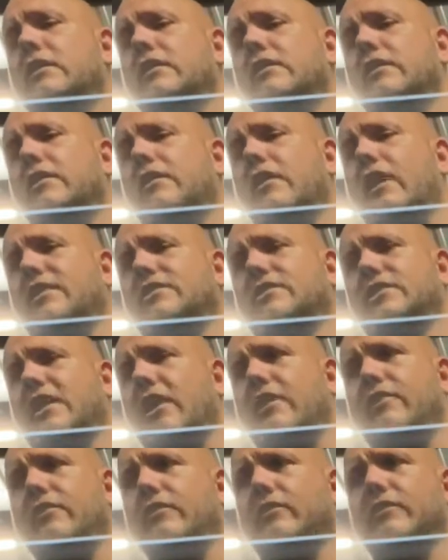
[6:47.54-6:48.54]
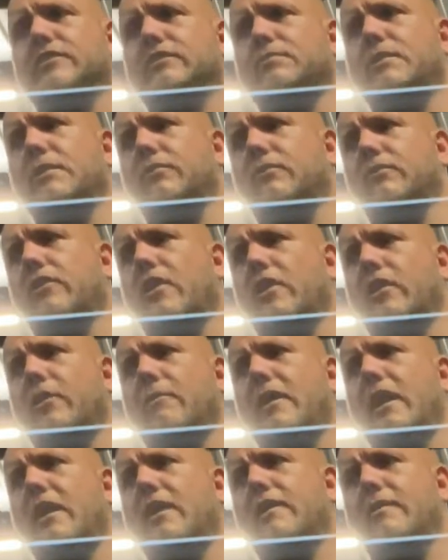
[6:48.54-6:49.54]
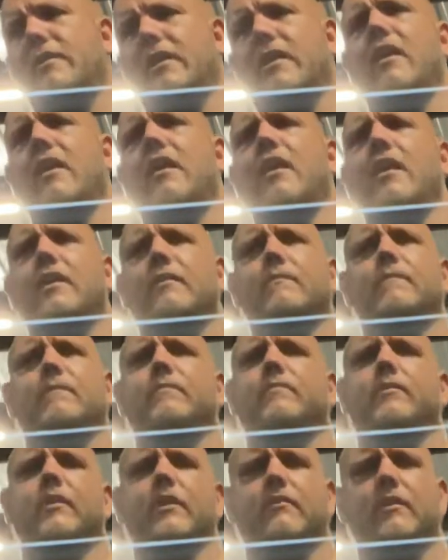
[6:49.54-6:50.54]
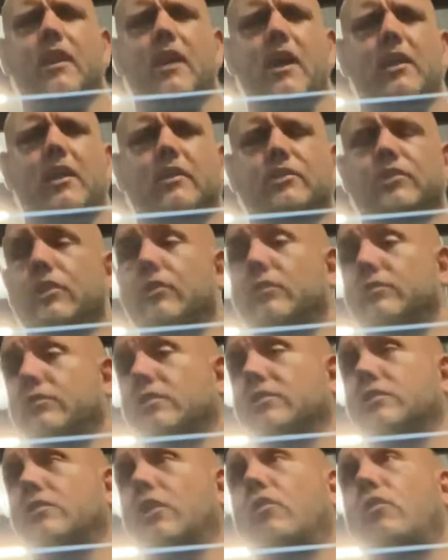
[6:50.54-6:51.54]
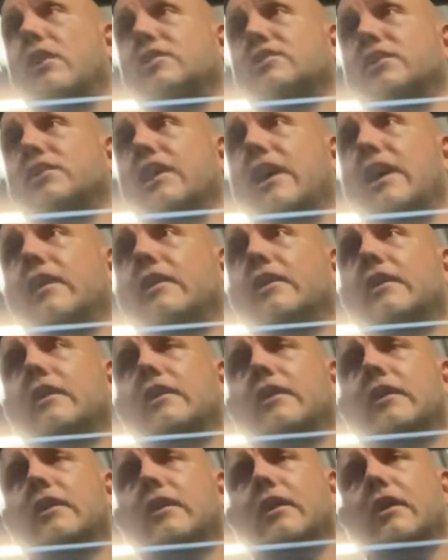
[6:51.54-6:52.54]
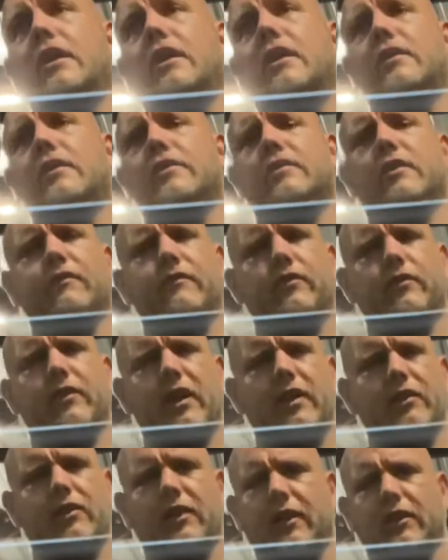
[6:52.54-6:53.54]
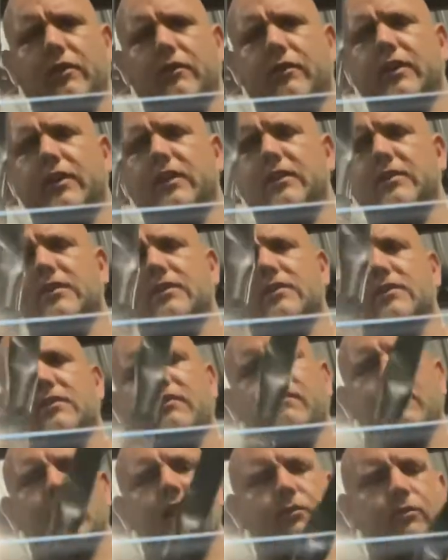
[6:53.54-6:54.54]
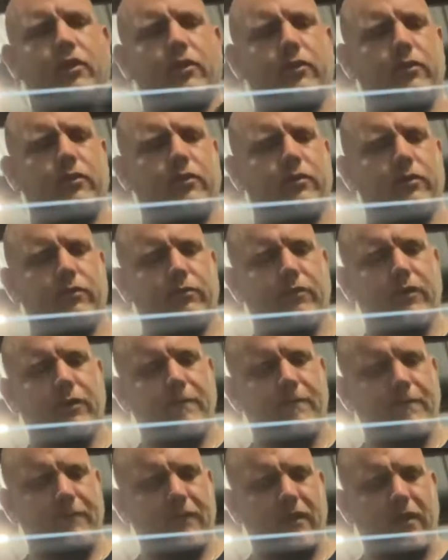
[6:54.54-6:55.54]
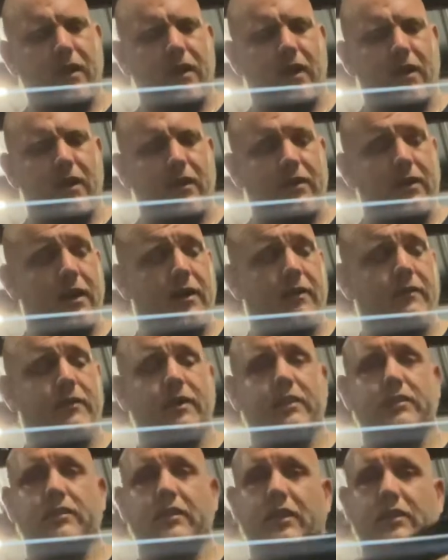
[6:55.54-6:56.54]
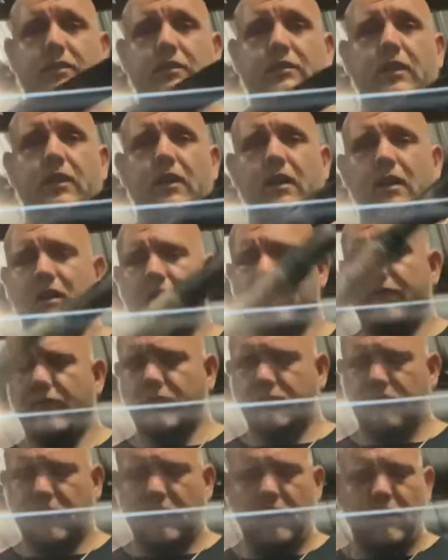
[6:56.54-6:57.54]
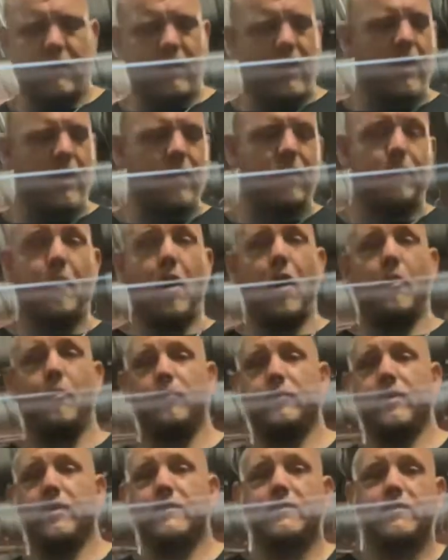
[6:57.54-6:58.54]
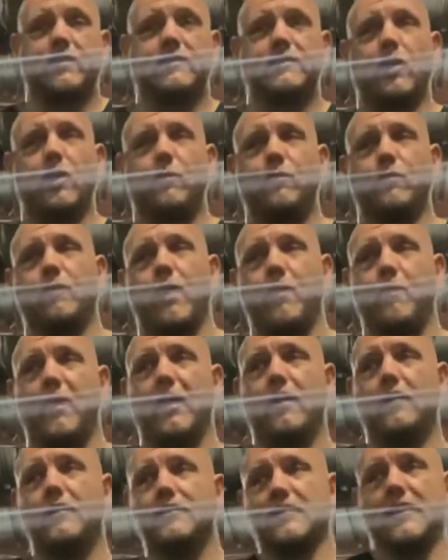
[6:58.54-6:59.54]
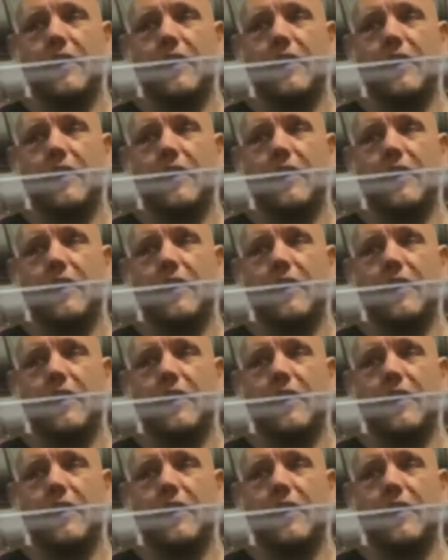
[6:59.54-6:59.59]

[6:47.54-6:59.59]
You know, I just got into it because people talk about it, and I'm like, all right, I'm kind of out of shows, so start watching that. I think I've only got like 3 seasons available on Hulu, but yeah, like I said, it feels good. The pommel does help with my balance.